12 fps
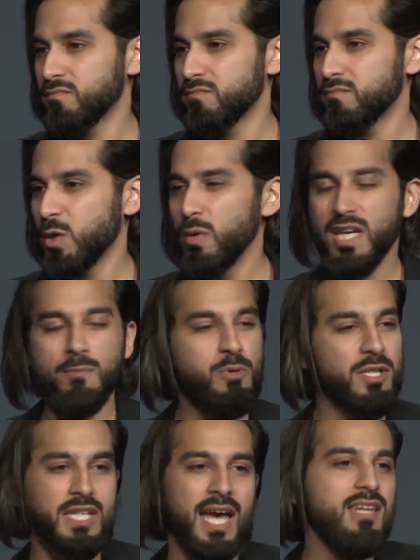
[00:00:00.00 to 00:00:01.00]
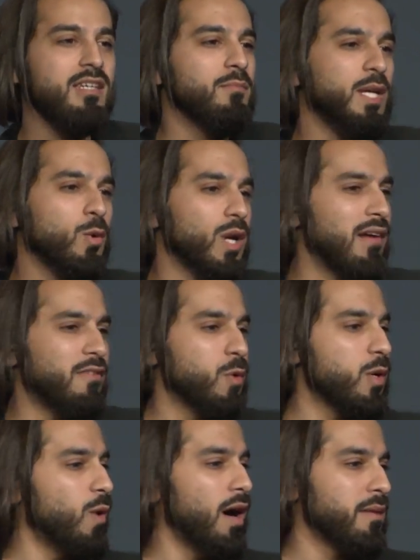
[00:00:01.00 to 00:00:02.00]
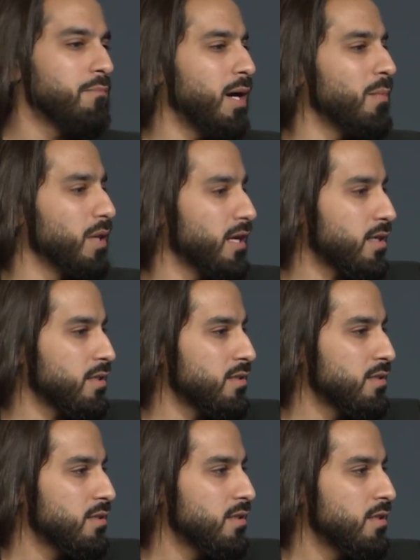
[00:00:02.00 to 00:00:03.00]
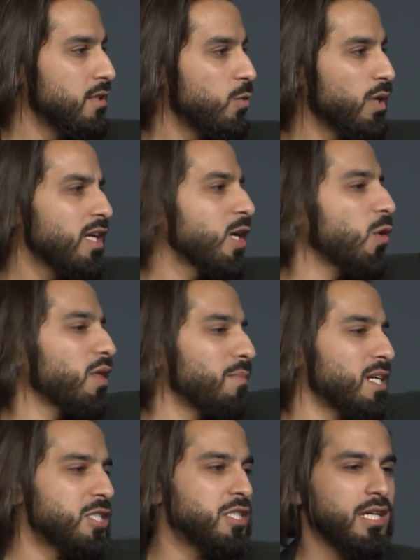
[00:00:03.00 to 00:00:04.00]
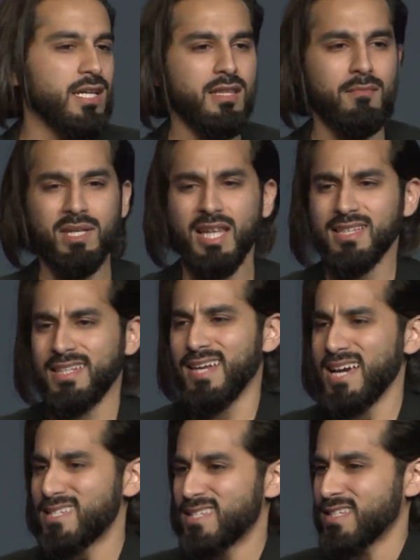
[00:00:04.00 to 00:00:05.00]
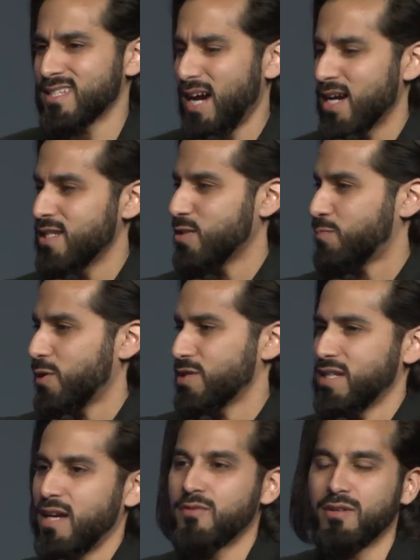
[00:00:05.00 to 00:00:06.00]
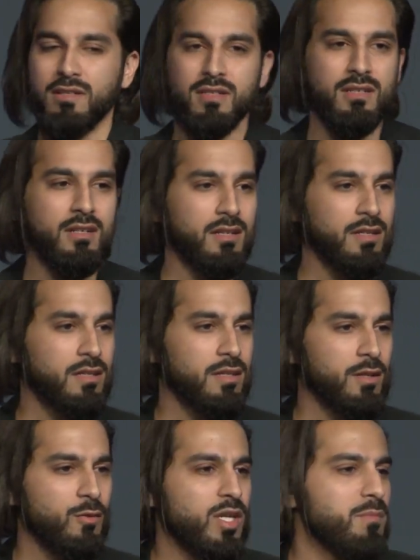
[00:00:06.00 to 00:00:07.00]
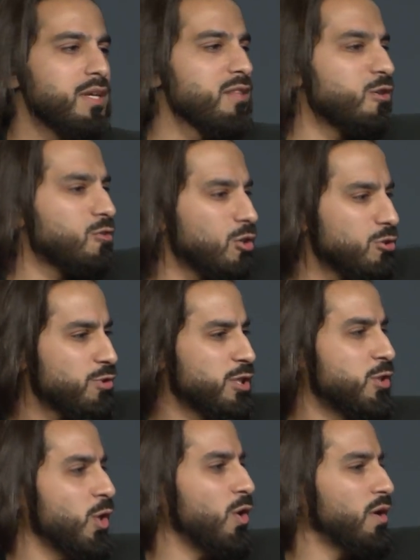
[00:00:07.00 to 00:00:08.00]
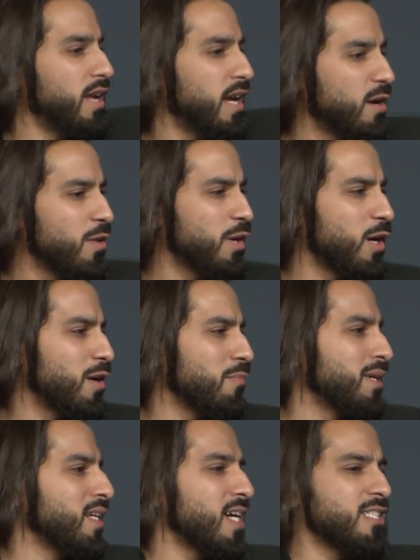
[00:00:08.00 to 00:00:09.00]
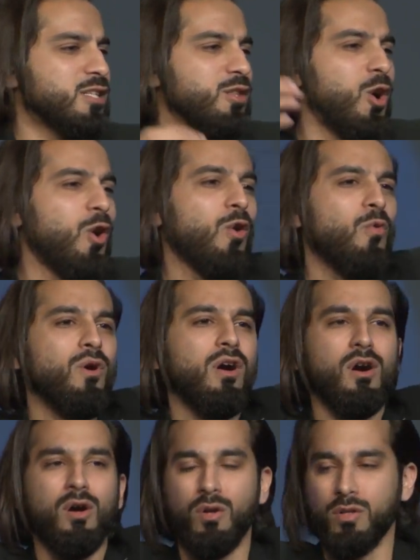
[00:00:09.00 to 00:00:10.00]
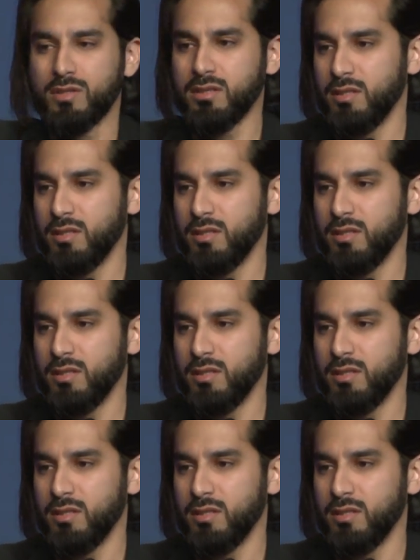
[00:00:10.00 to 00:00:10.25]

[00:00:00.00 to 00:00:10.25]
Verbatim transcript: We can pretend to be whatever we want in public. We can go to the masjid and be like the nicest, kindest person ever. We could be in the grocery store and here and there and be nice to the whole world.